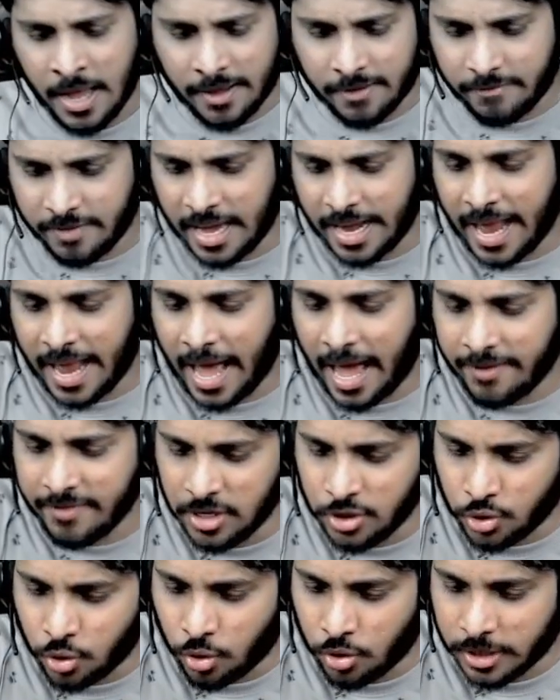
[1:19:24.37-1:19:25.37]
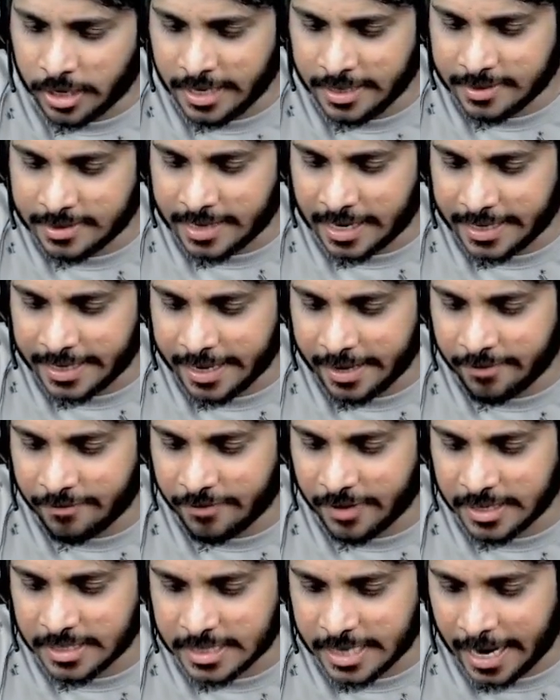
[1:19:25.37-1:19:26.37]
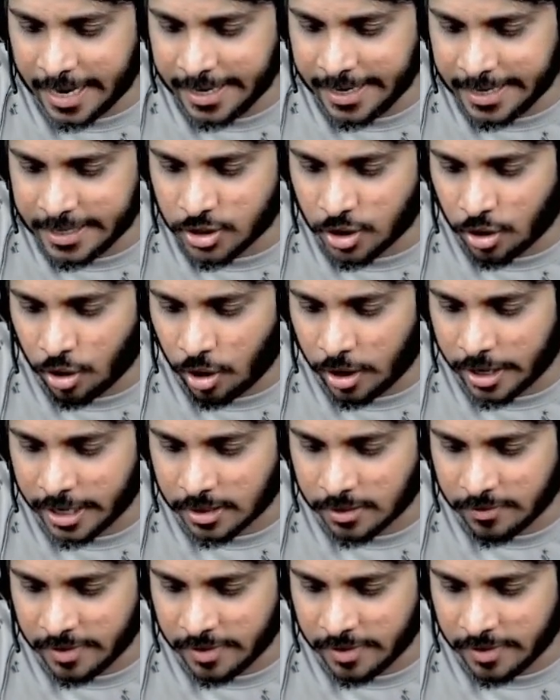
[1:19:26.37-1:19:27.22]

We are having totally 35 standards on audit.